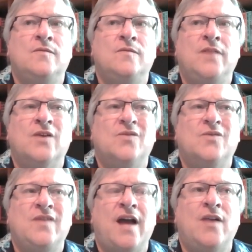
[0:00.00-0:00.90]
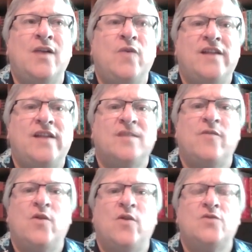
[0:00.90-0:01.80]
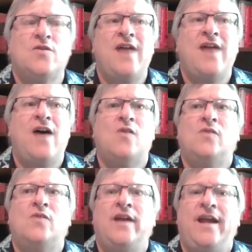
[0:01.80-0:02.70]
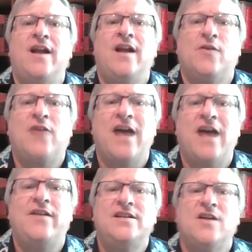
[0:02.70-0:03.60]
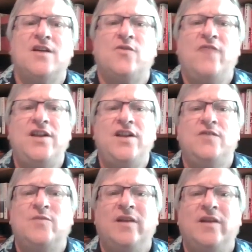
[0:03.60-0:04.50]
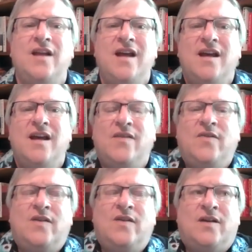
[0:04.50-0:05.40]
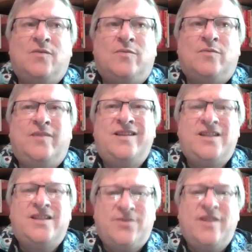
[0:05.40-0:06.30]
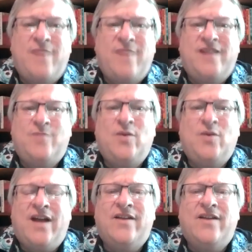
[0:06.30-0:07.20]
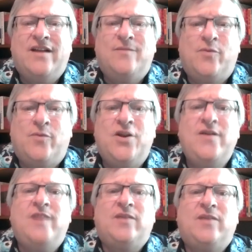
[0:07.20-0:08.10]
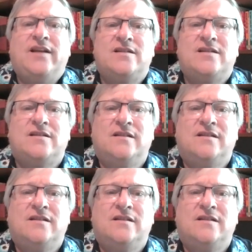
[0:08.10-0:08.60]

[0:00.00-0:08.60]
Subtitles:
know that some of those are now in other counties and other venues, but this really makes Boone County a pretty unique place.